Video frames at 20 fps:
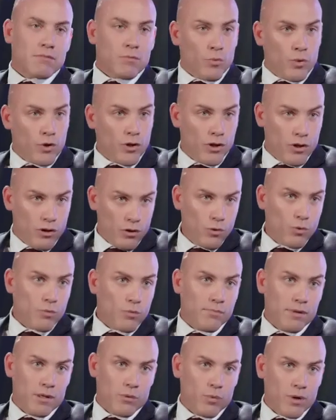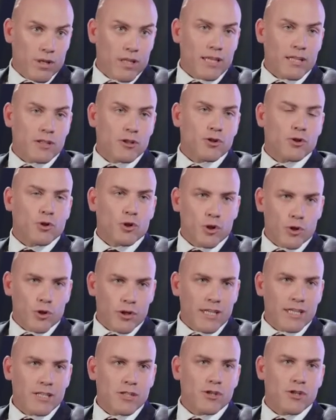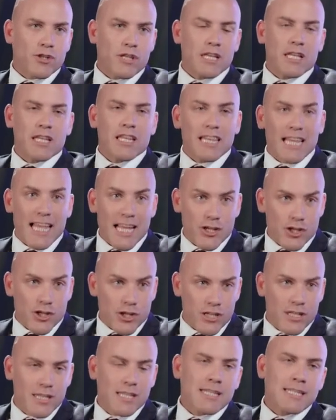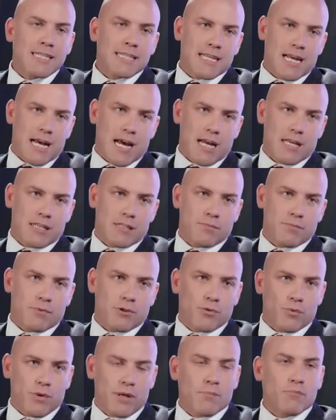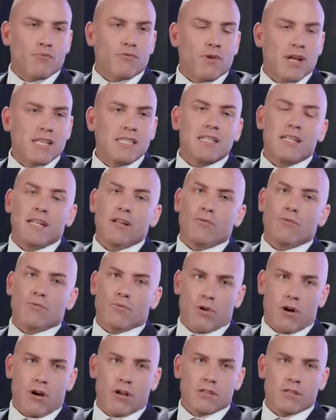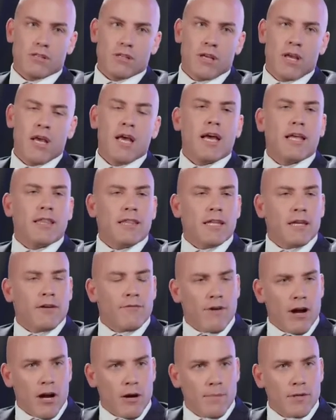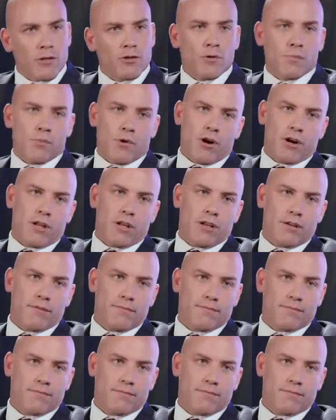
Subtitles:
would you be willing to look into the alleged ties between President Ross and the Environmental Party?